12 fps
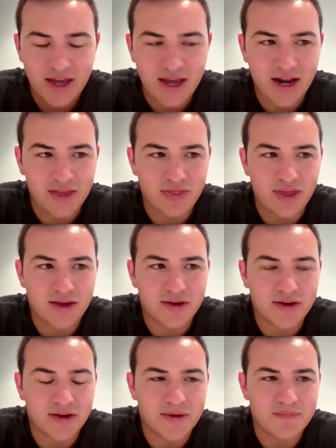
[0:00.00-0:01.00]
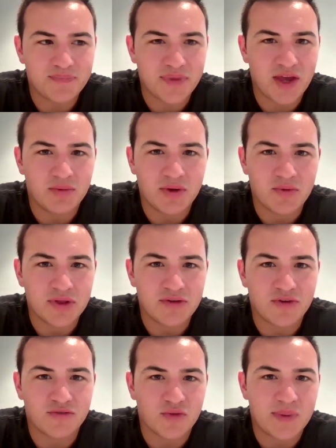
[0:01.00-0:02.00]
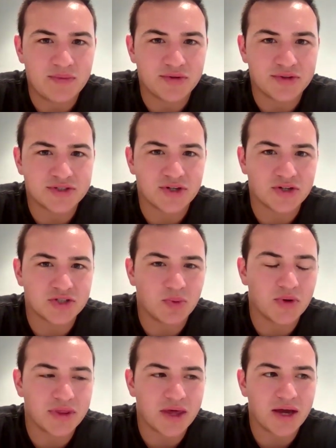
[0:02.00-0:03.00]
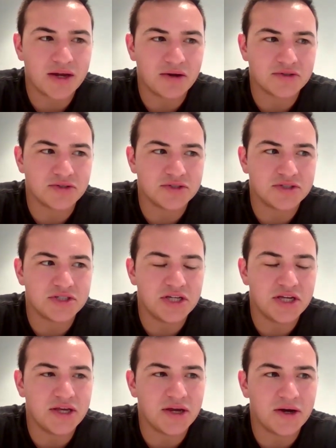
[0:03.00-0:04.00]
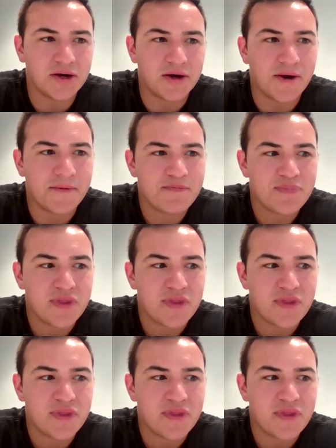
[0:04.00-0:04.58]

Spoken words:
And I think it'll be really fun for people to start exploring that and also see, if I